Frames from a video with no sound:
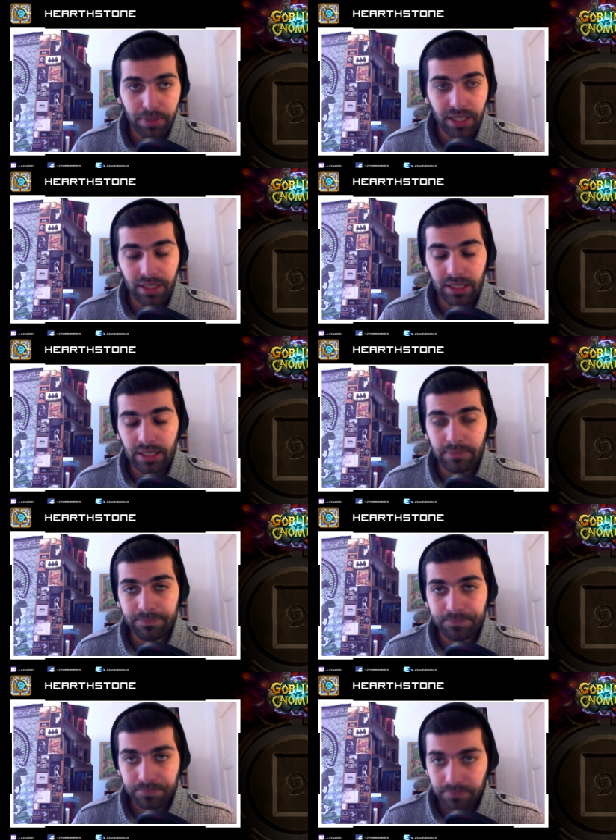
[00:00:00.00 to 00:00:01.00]
but
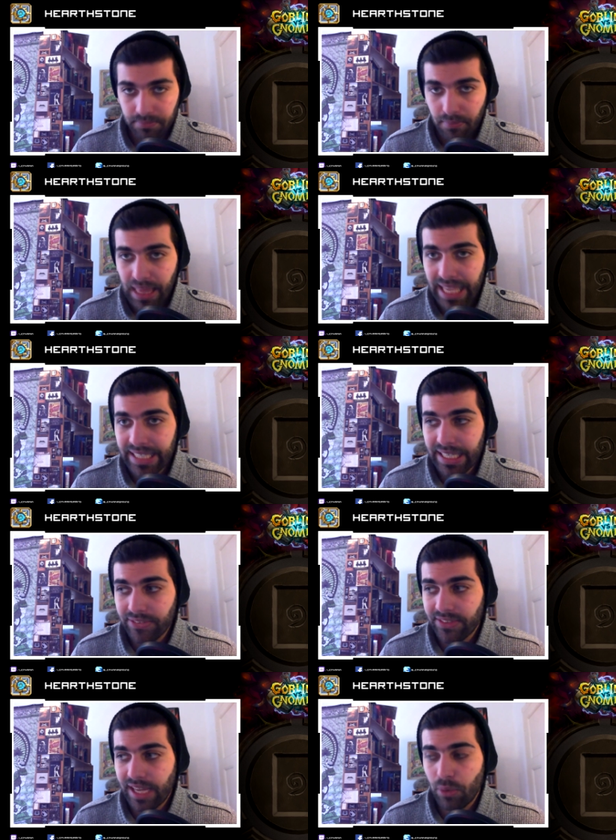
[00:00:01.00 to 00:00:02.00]

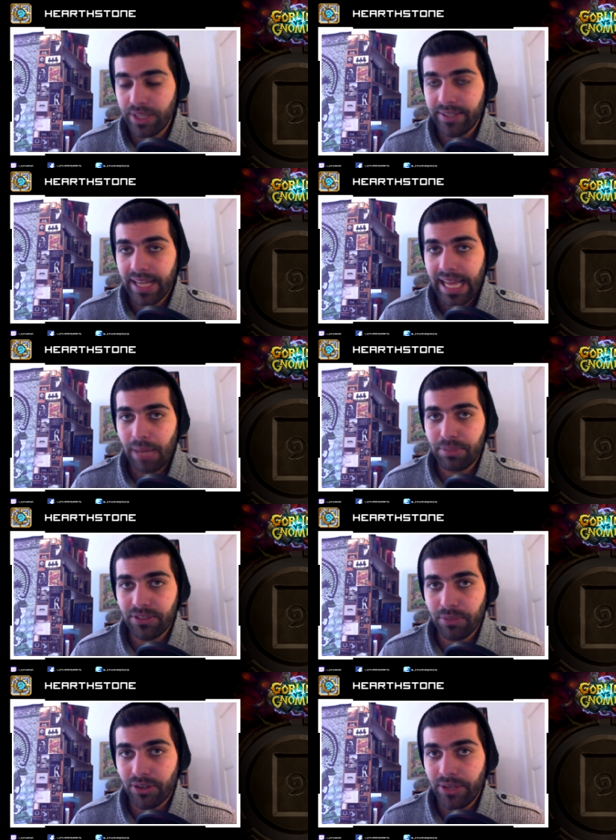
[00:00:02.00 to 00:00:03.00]
yes, that will happen
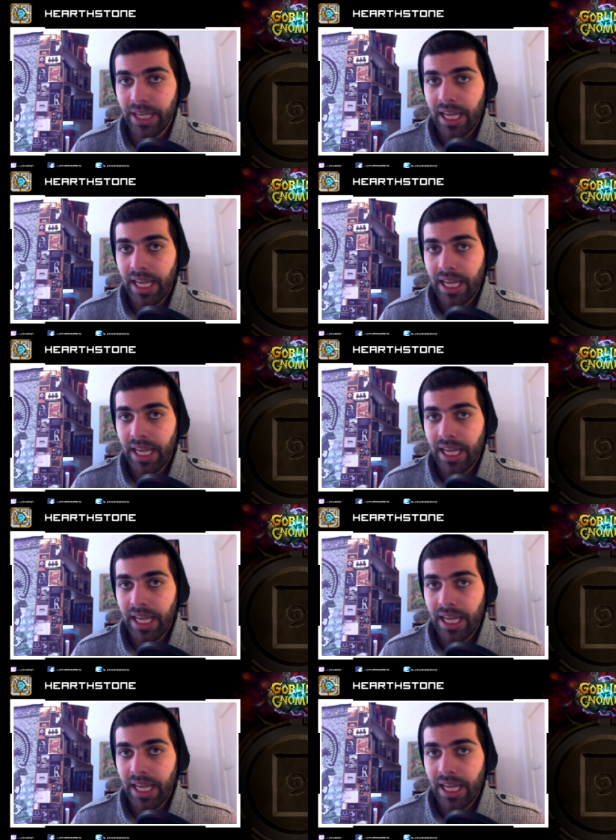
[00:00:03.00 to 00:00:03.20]
tomorrow.